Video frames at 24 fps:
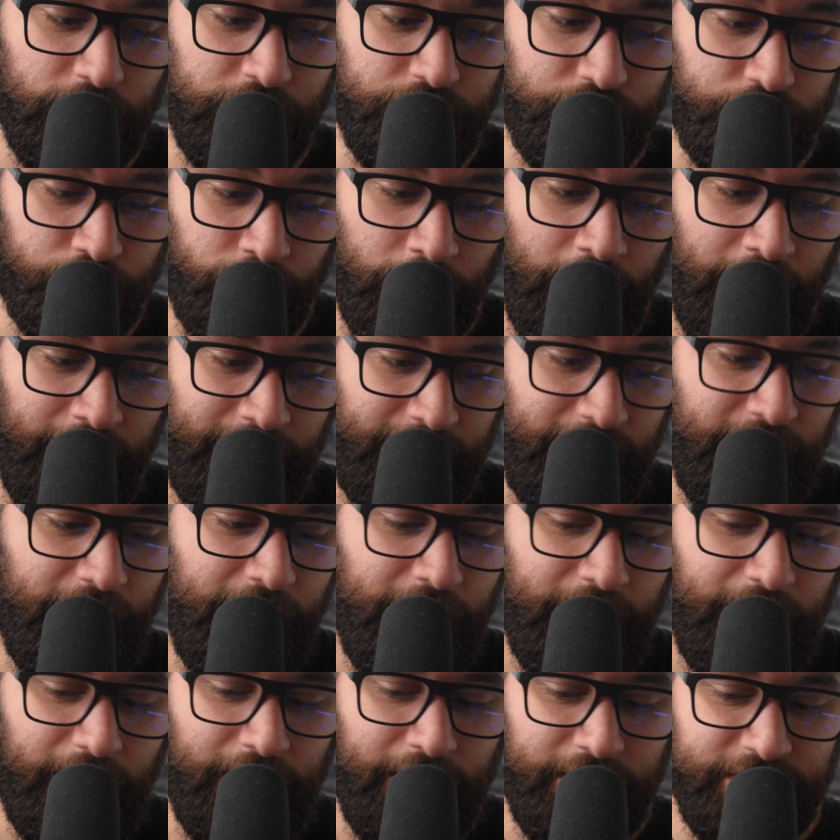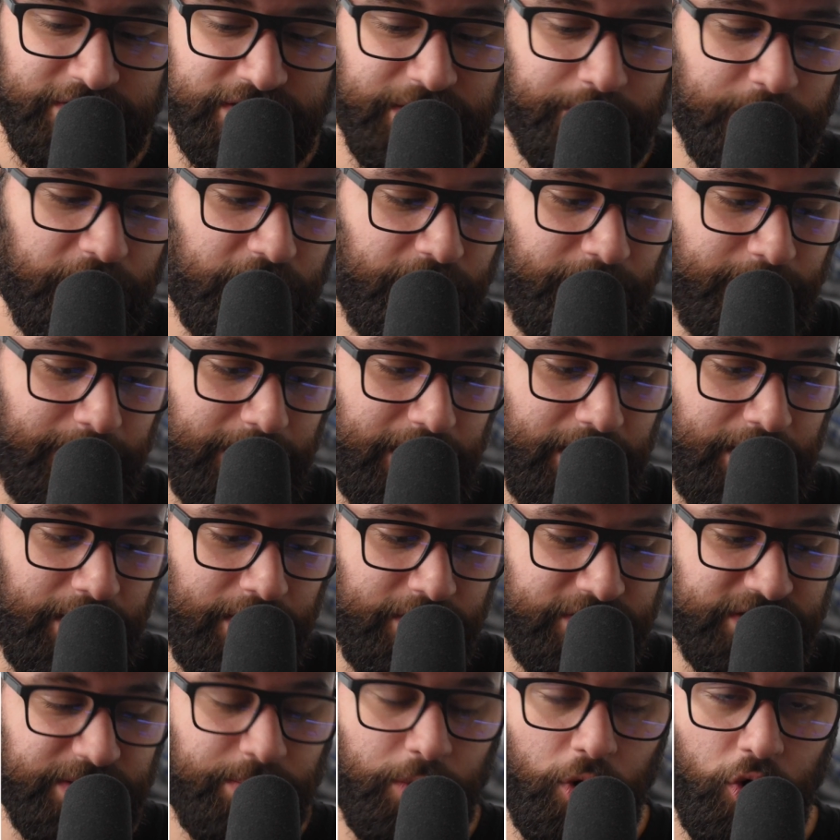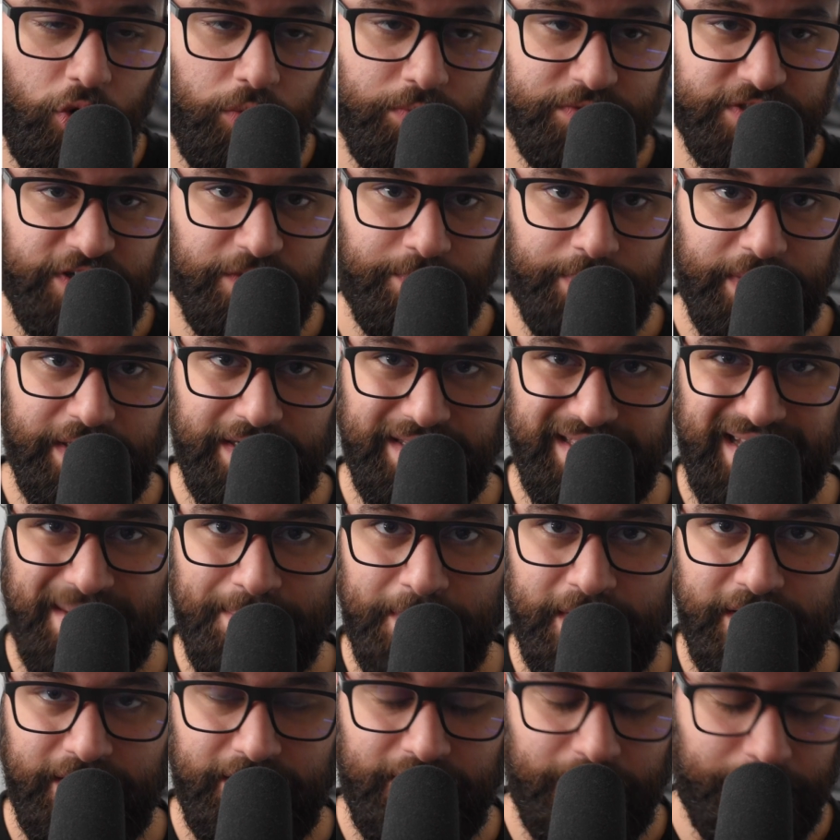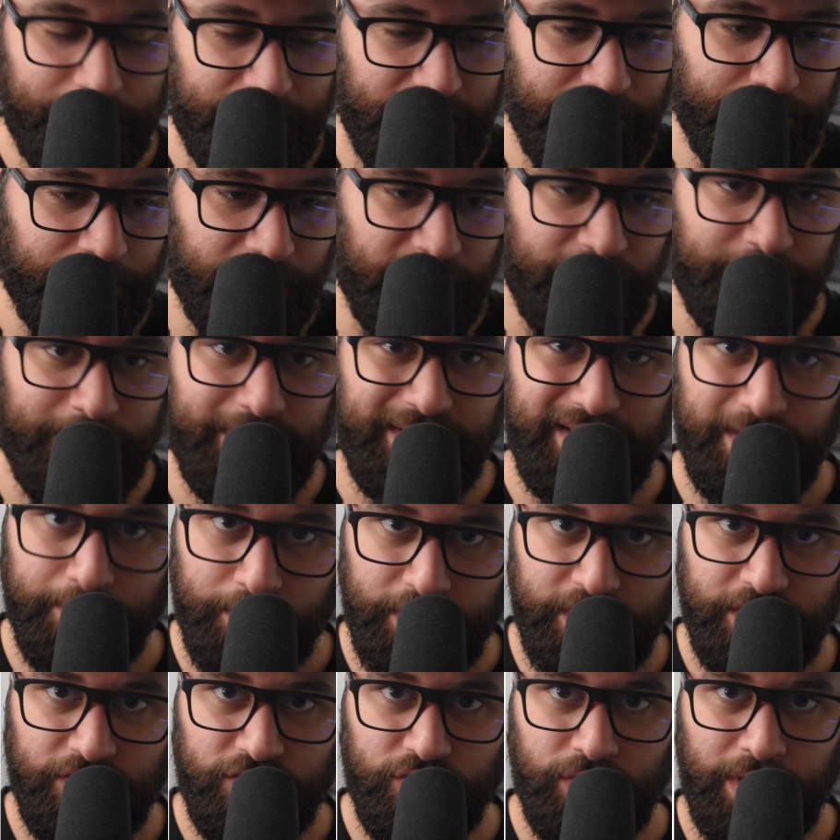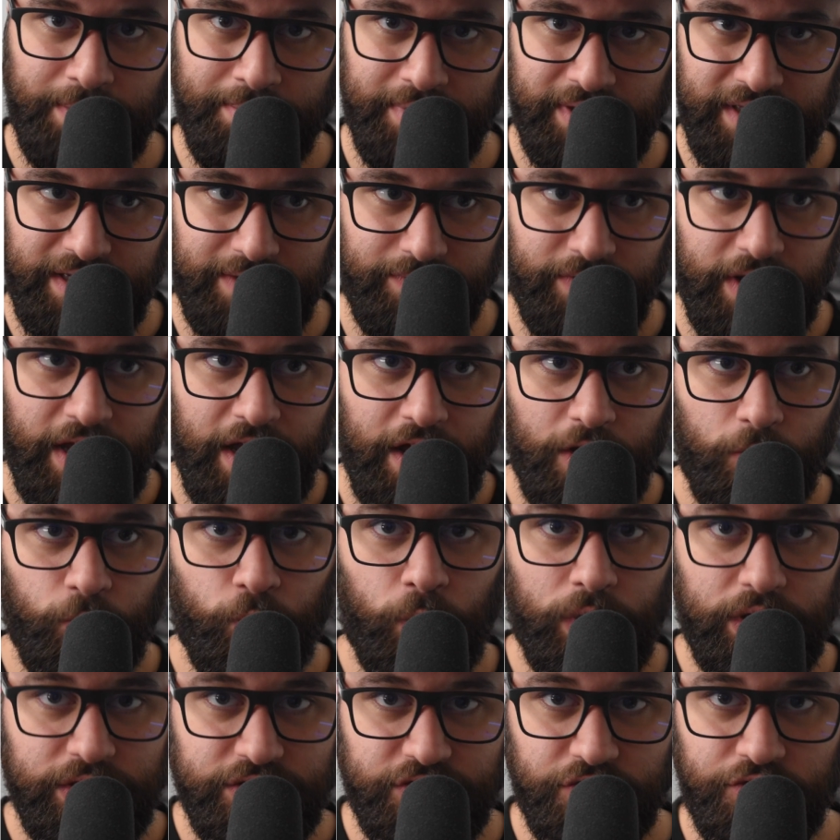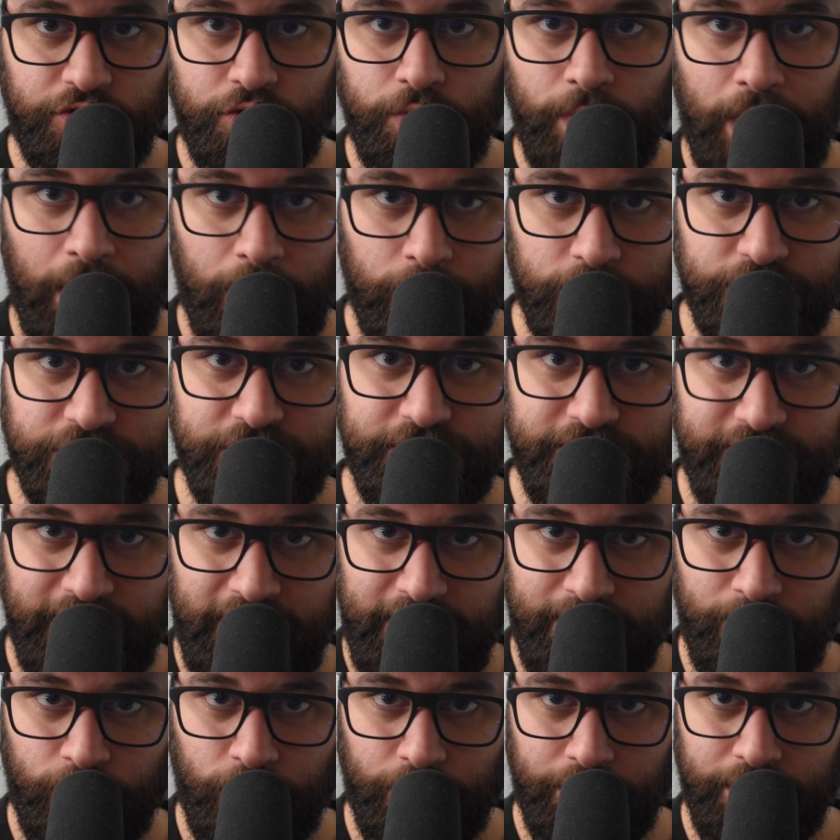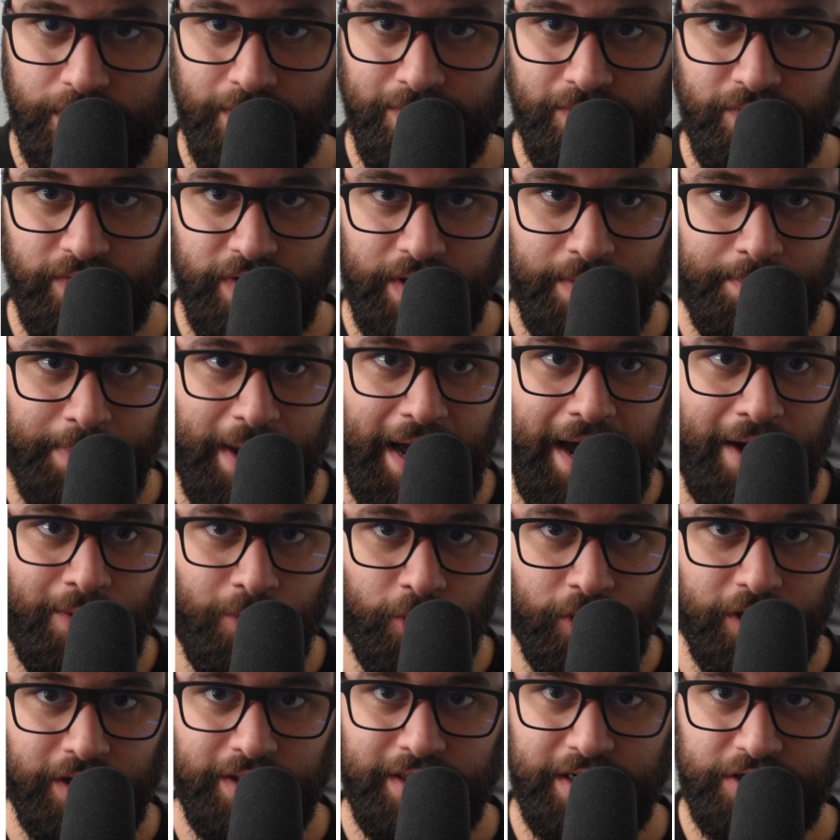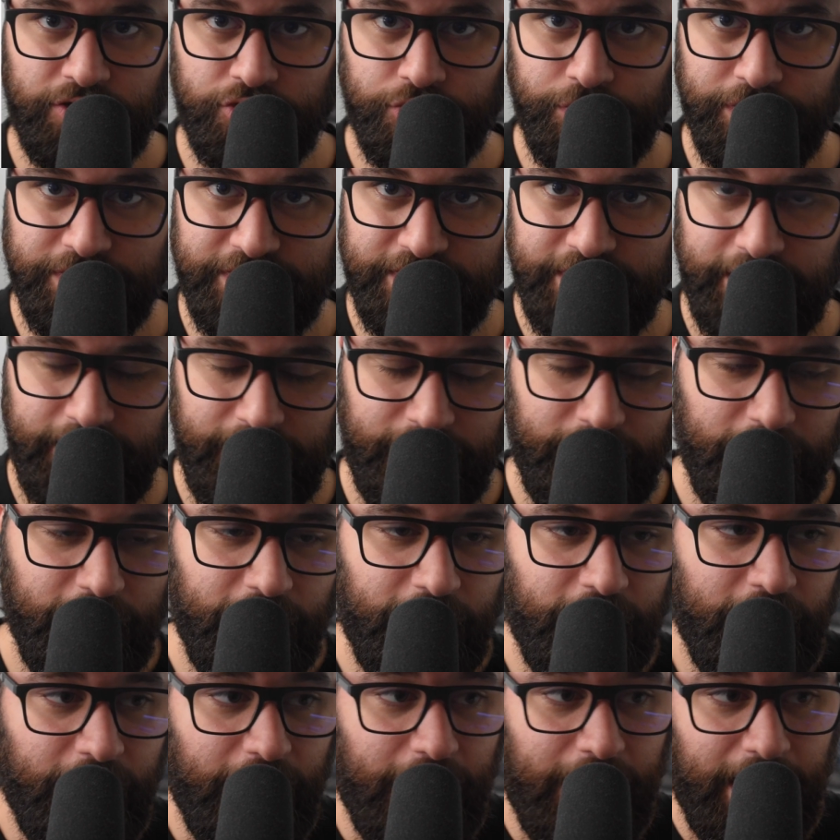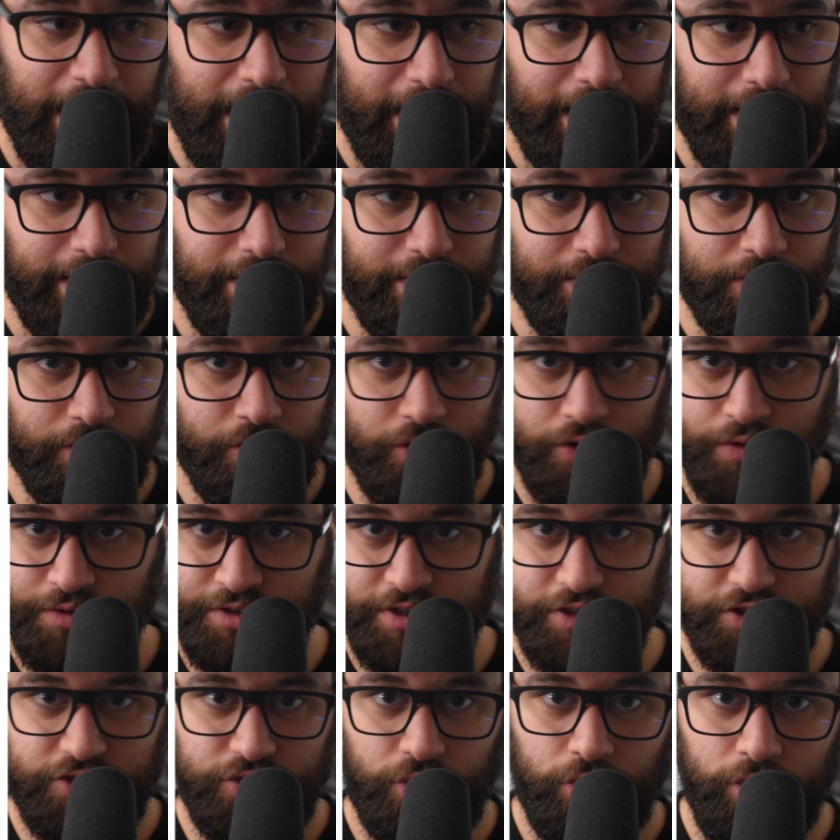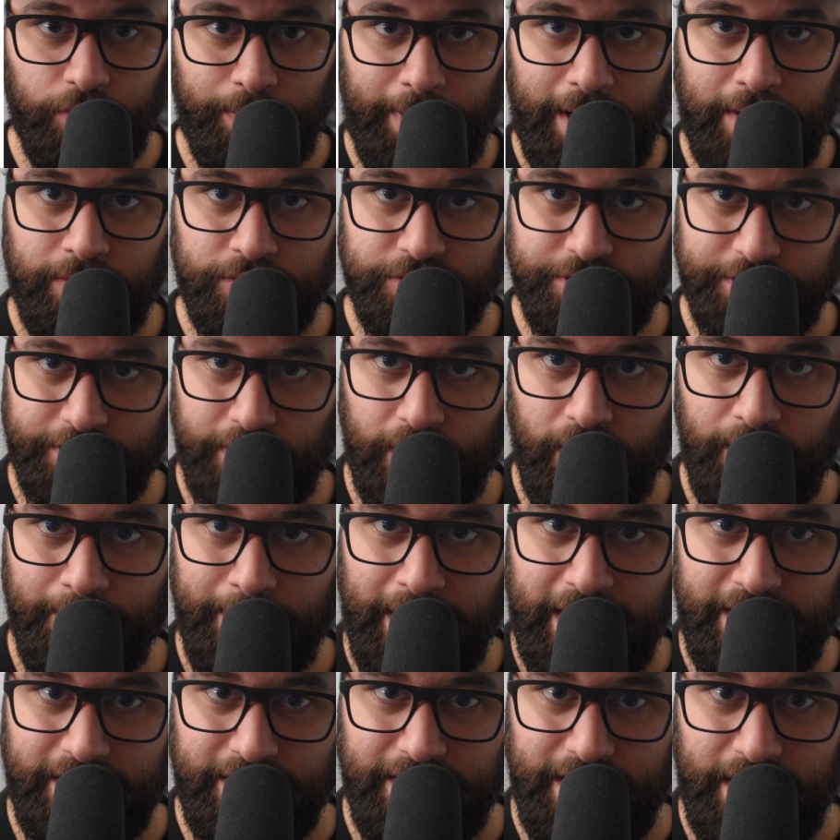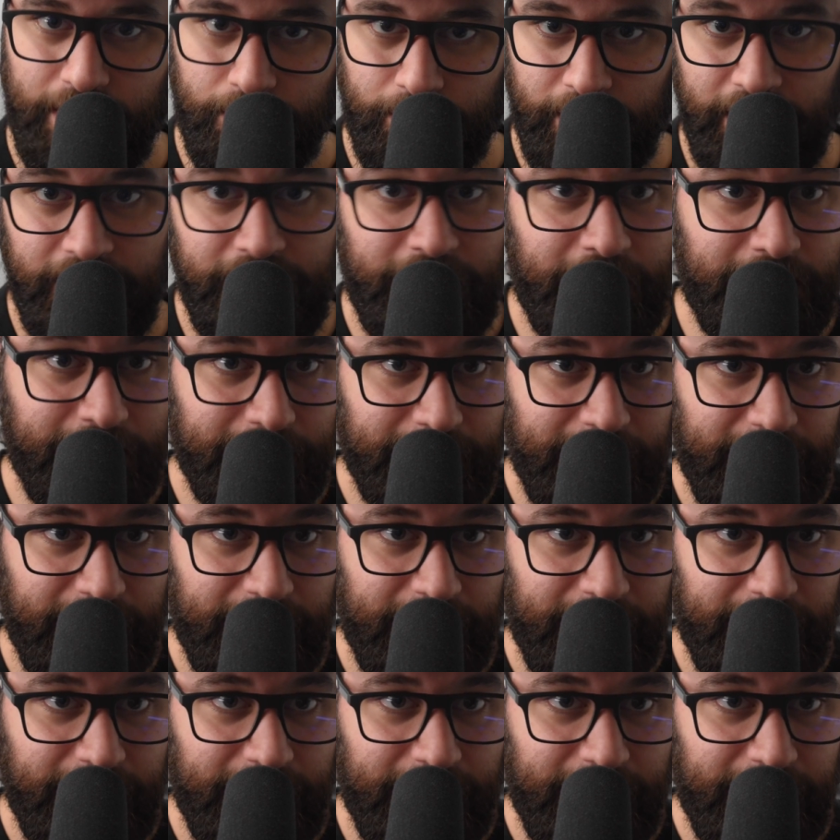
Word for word: have run dry. Uh, some of them, uh, some homes have been limited, and people have been limited to, I believe, one to two hours a day worth of uh, power and electricity and they're using solar powers to combat it now, right?